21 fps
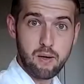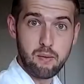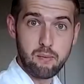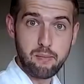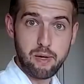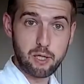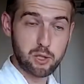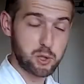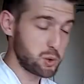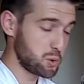
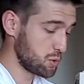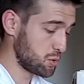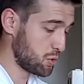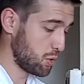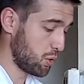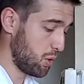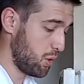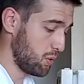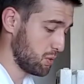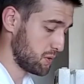Make sure to
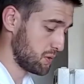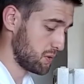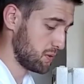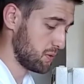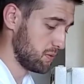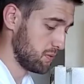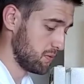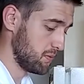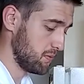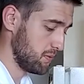
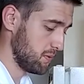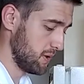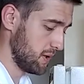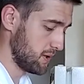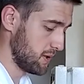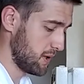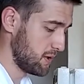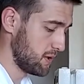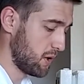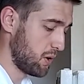roast the
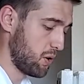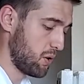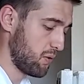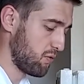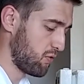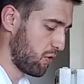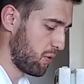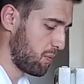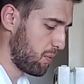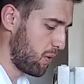tenderloin
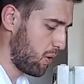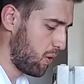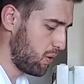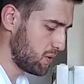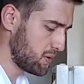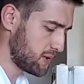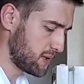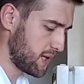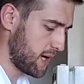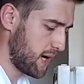from
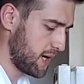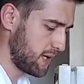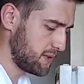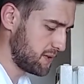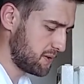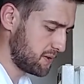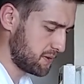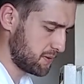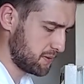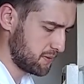all
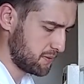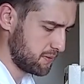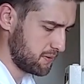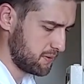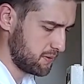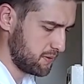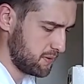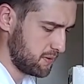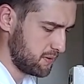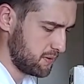sides,
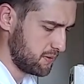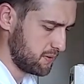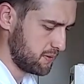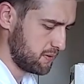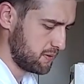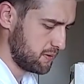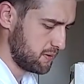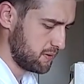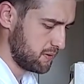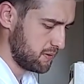
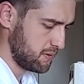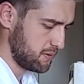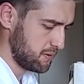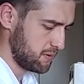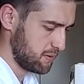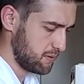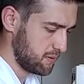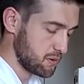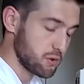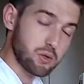
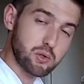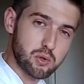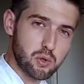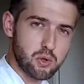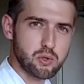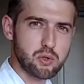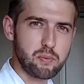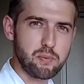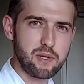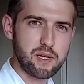so it's
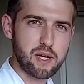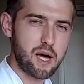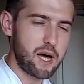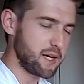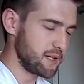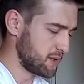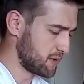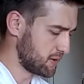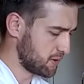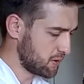going to be
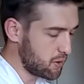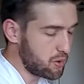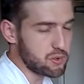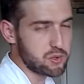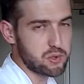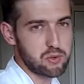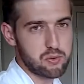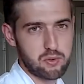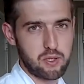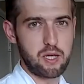nice, and
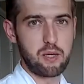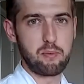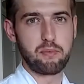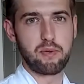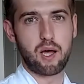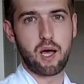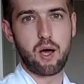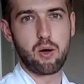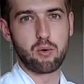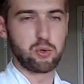also keep
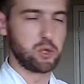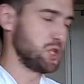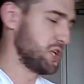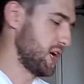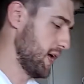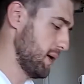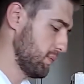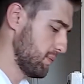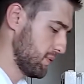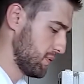the round
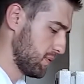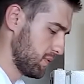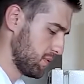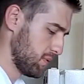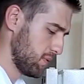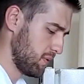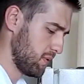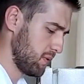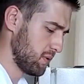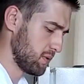shape
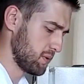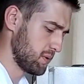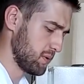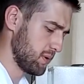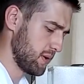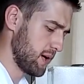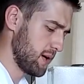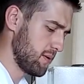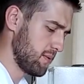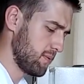also,
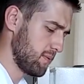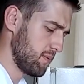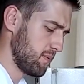yeah?